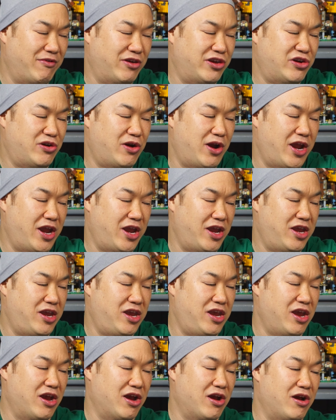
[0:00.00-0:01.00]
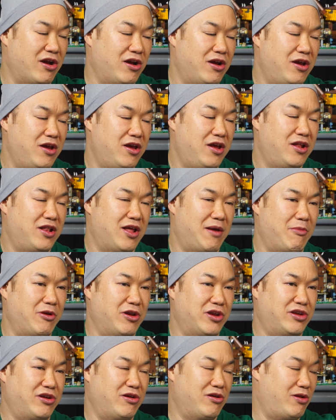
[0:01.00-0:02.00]
a tray here that I'm
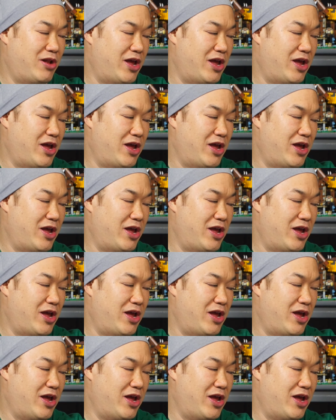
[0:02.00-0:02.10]
just gonna